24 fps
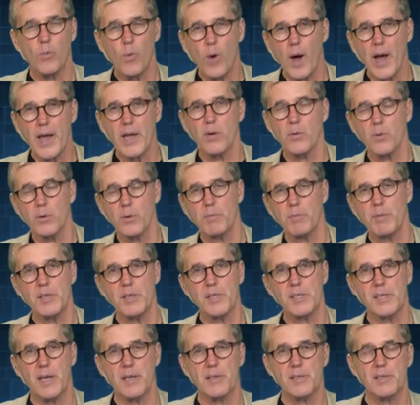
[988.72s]
why it would be
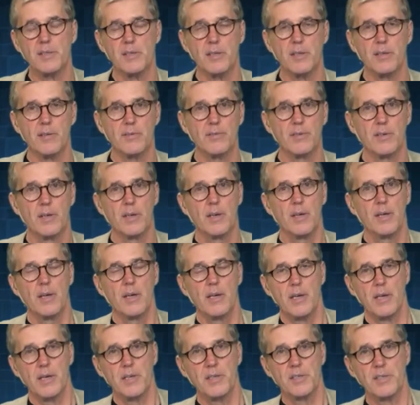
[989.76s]
sensitive,
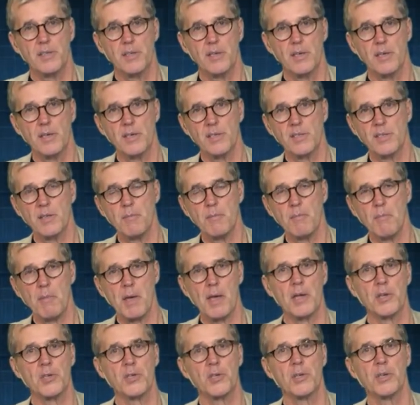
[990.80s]
is to
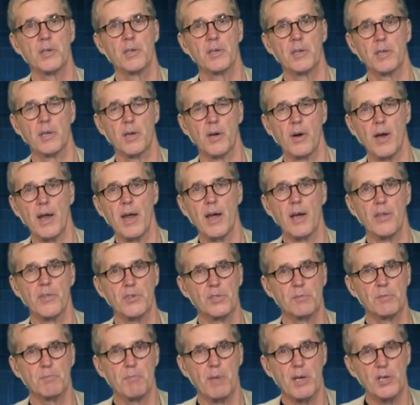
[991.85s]
imagine, how
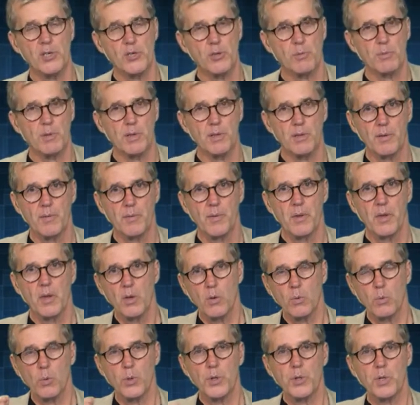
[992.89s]
this measurement
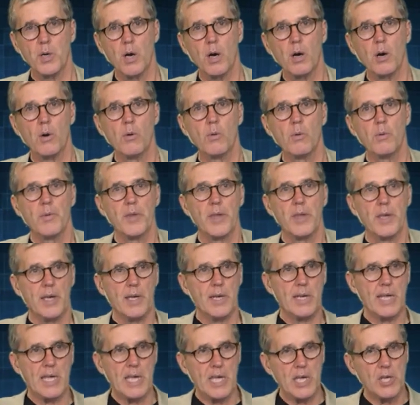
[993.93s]
would go
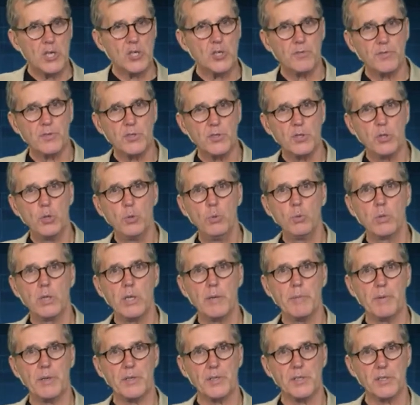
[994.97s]
in each of two
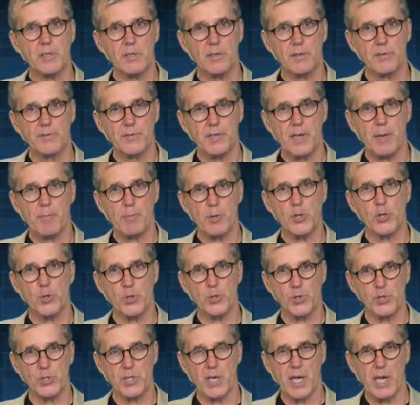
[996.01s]
limits of
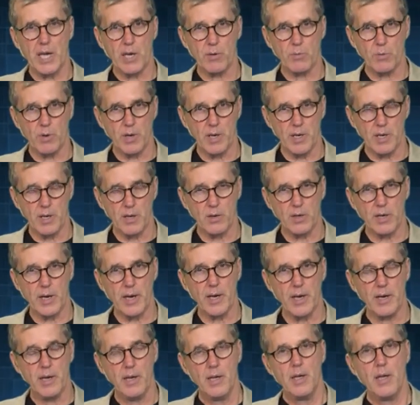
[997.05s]
temperature scan rate,
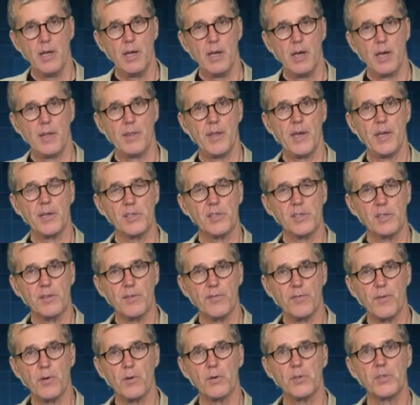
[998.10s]
okay? And that is, in the
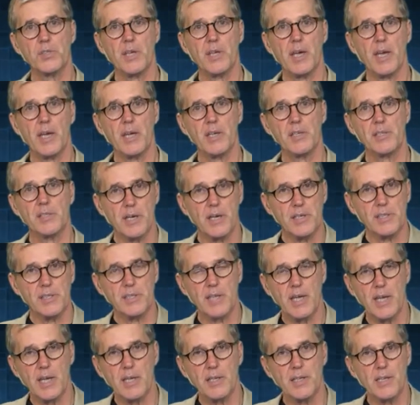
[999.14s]
first case, I
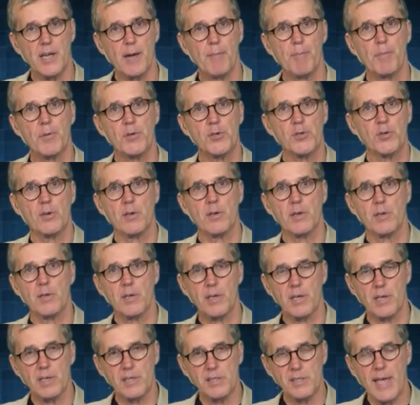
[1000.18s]
scan temperature
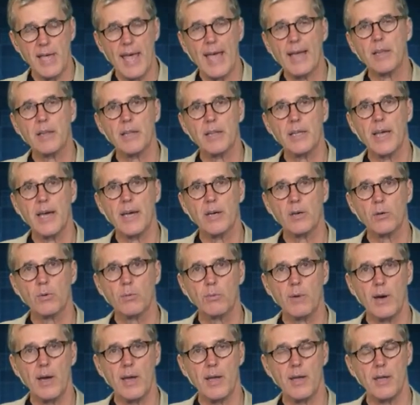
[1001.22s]
exactly at a
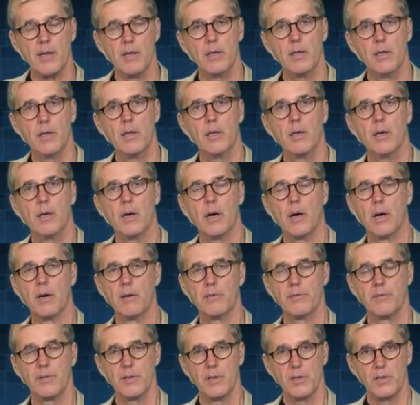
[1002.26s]
rate
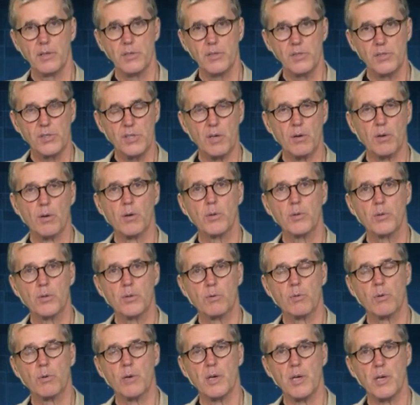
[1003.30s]
of 0
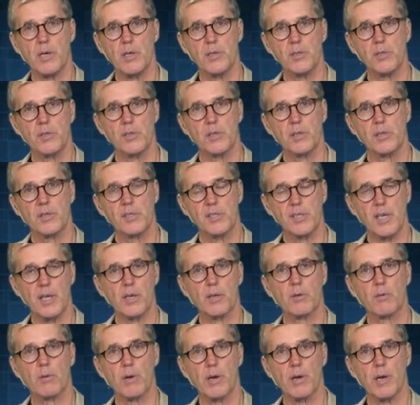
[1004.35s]
degrees
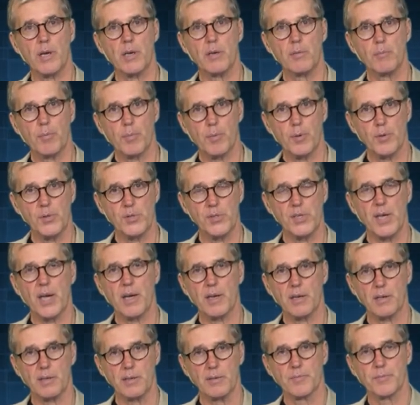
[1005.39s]
centigrade per
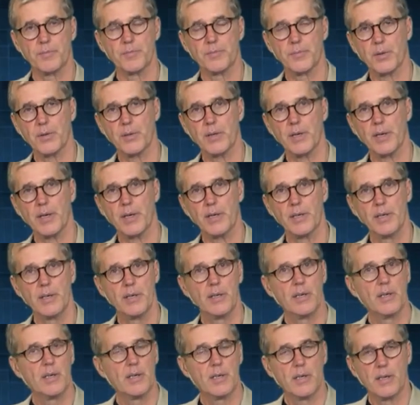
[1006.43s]
second, okay?
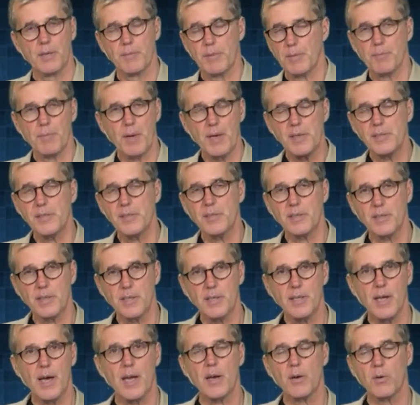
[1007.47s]
I mean,
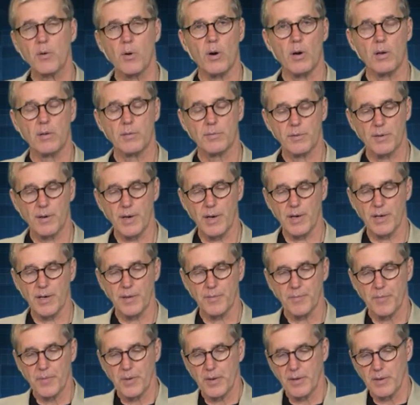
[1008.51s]
basically not at all, right?
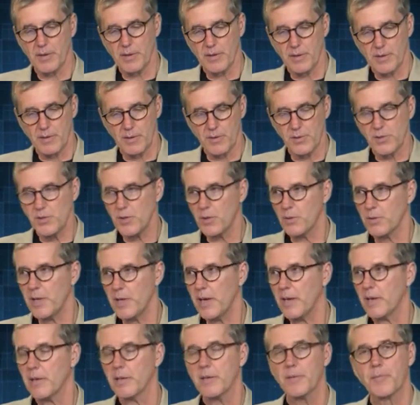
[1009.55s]
There's no
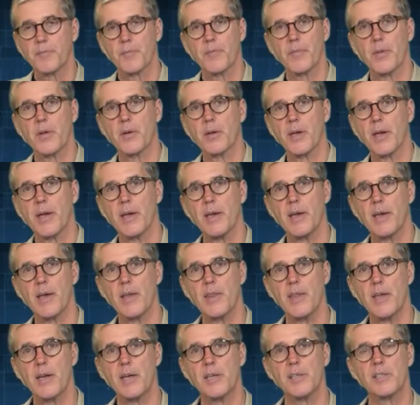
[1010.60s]
data, okay?
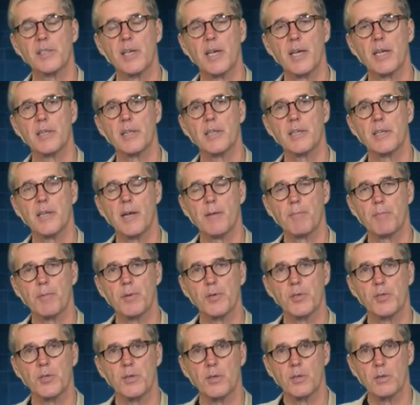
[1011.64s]
And then I scan the
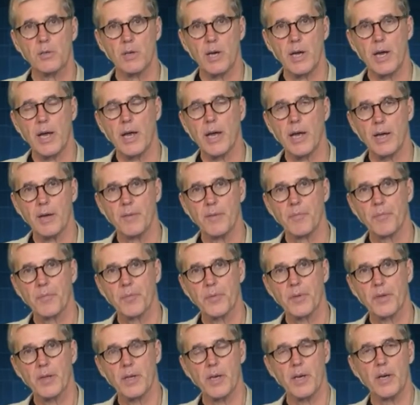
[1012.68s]
temperature at,
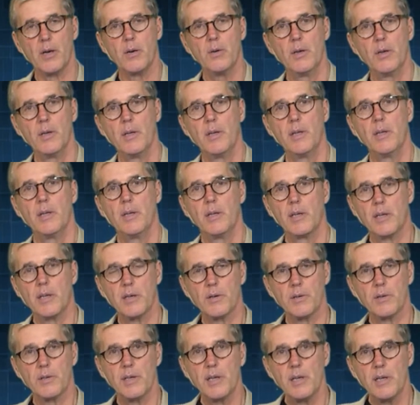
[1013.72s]

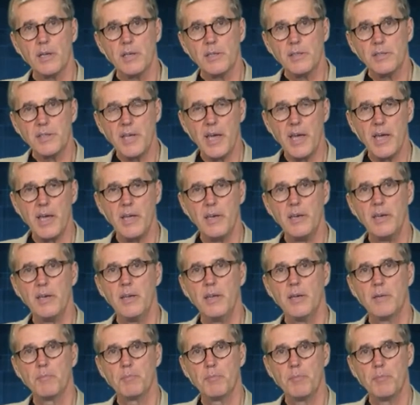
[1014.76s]
10